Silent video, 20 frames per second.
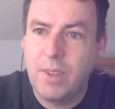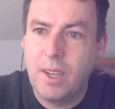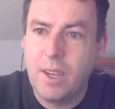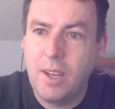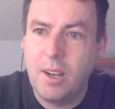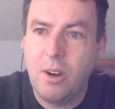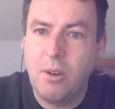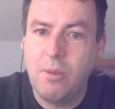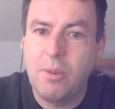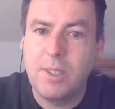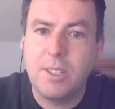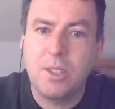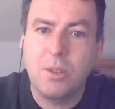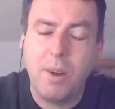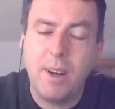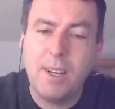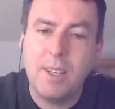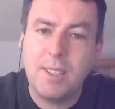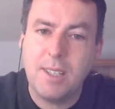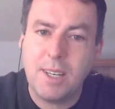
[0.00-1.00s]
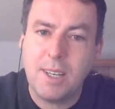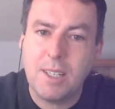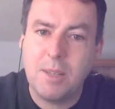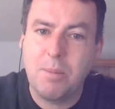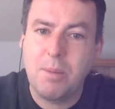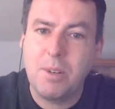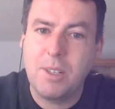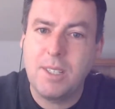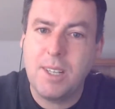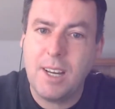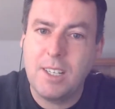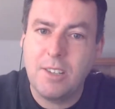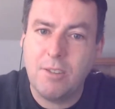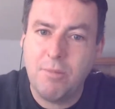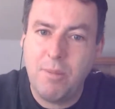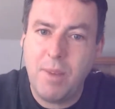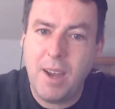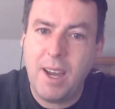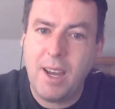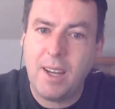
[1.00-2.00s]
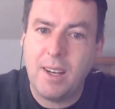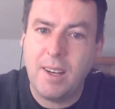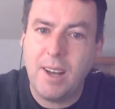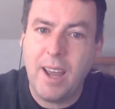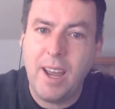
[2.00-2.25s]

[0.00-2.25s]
You know, it's 26% of men